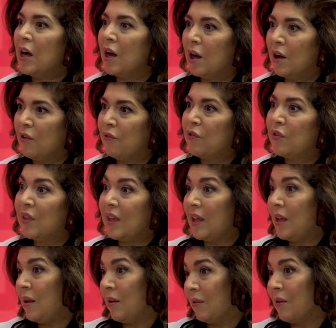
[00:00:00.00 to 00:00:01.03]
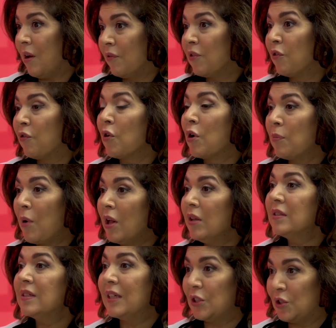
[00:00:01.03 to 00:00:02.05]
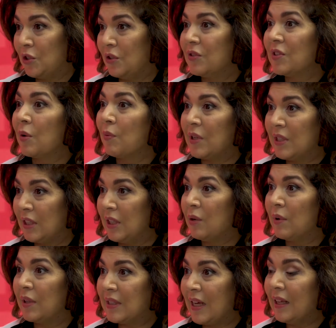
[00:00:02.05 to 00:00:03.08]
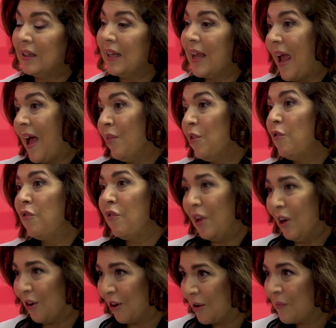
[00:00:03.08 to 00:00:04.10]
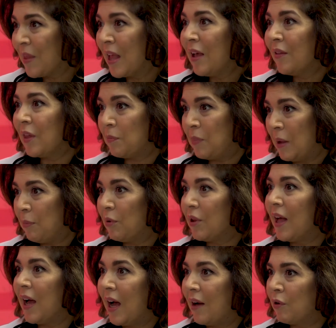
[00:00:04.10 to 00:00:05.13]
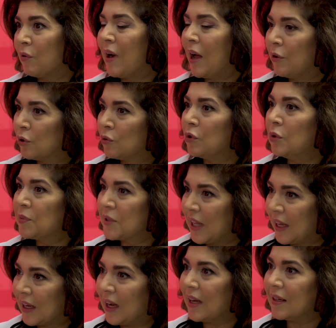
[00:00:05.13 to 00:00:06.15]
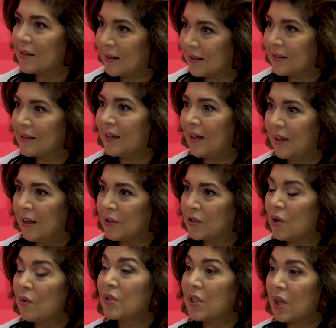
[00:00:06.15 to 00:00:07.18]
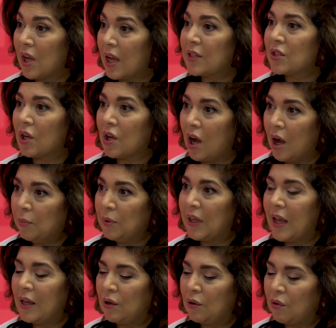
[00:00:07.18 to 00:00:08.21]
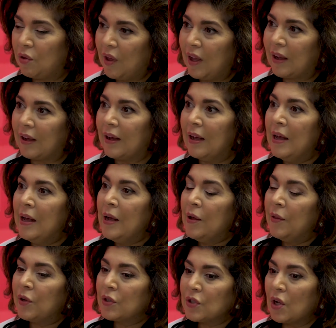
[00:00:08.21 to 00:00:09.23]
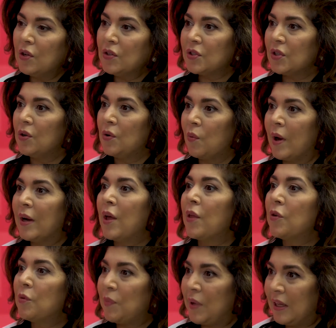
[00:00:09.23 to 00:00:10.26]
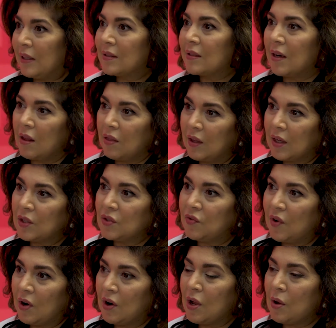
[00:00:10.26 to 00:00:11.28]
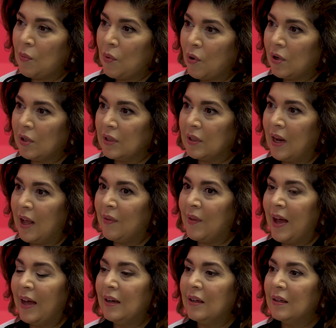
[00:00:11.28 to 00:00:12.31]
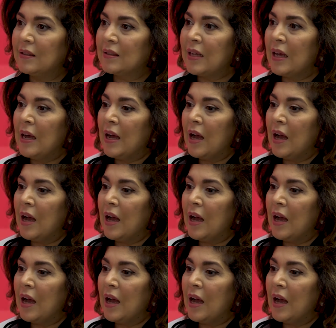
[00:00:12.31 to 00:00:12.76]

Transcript: of the foreign policy issues that we're dealing with daily, and the fear that people have around groups like ISIS. So it's a complicated thing. There's also one other piece that I think is very important, and that is